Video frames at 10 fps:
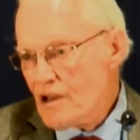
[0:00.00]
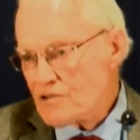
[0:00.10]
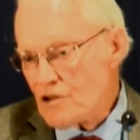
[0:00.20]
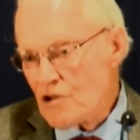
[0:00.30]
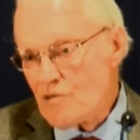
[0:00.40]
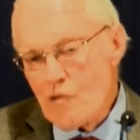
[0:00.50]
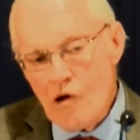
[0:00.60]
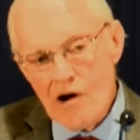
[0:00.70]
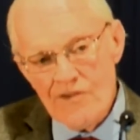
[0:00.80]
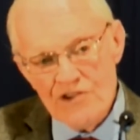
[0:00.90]
to do
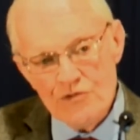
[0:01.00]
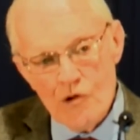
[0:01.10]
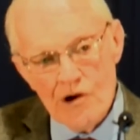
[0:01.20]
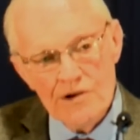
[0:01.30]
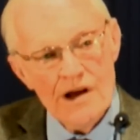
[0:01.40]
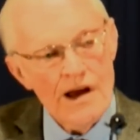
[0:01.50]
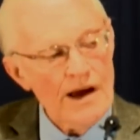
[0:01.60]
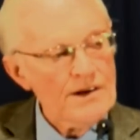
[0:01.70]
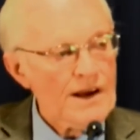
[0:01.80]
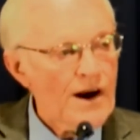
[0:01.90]
more of his work,
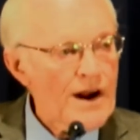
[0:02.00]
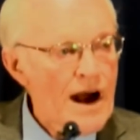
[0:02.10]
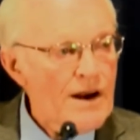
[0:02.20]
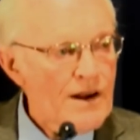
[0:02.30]
and to carry out